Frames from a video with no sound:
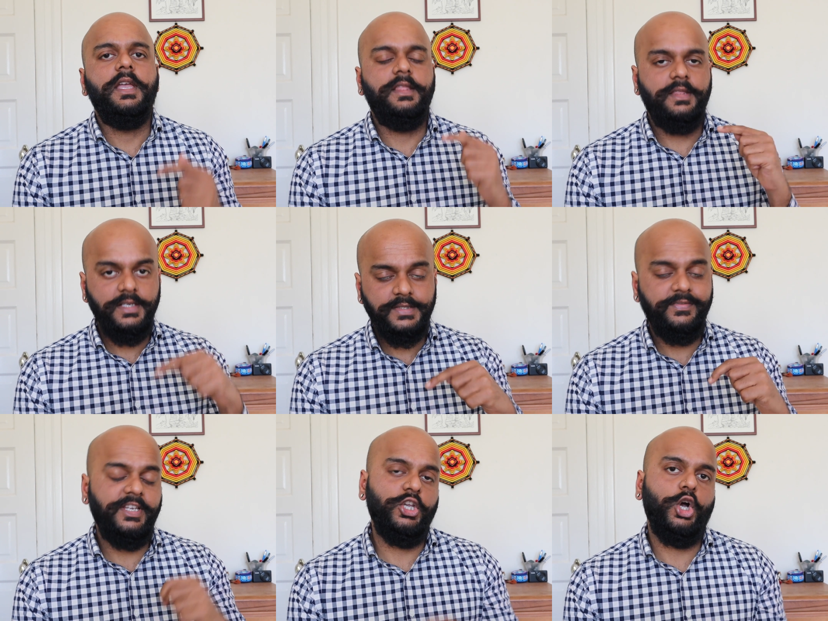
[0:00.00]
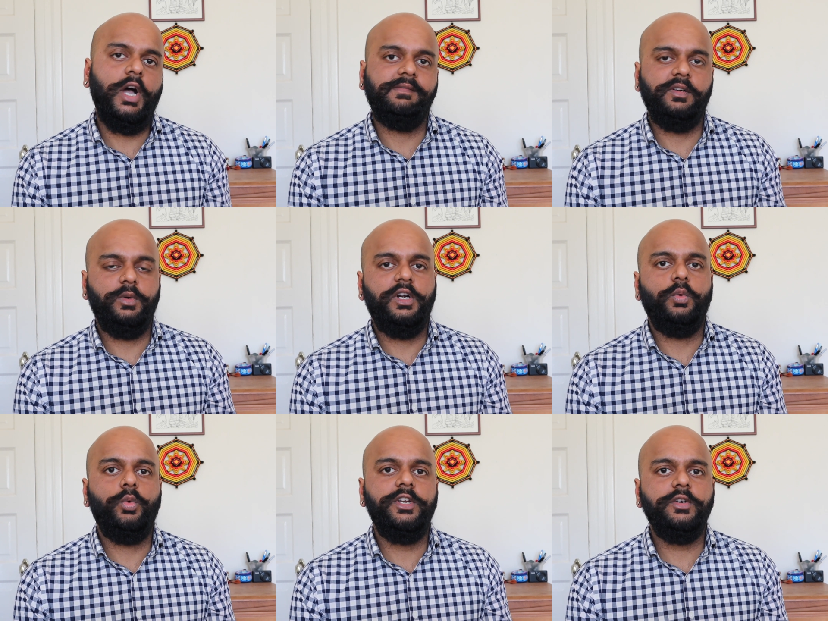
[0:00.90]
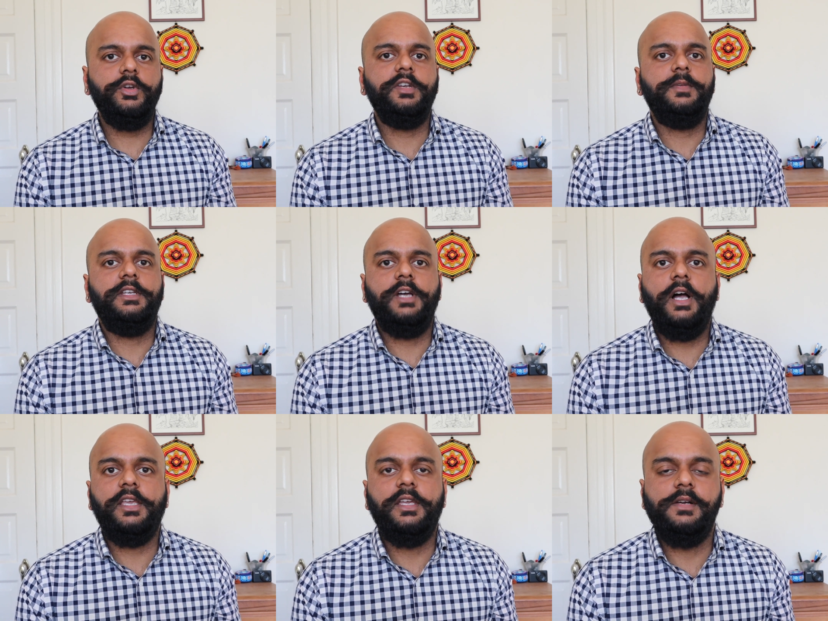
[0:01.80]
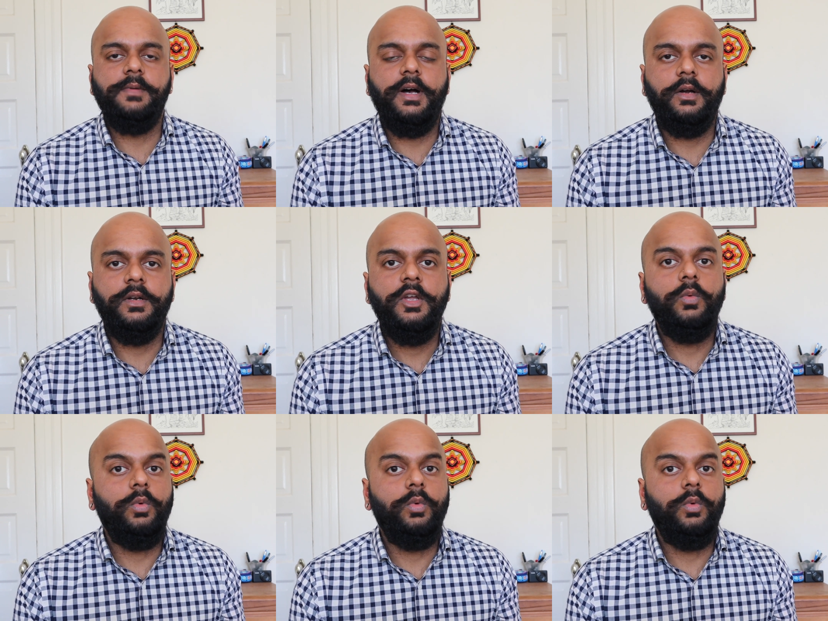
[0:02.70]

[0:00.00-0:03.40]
In this video, however, we're going to be talking about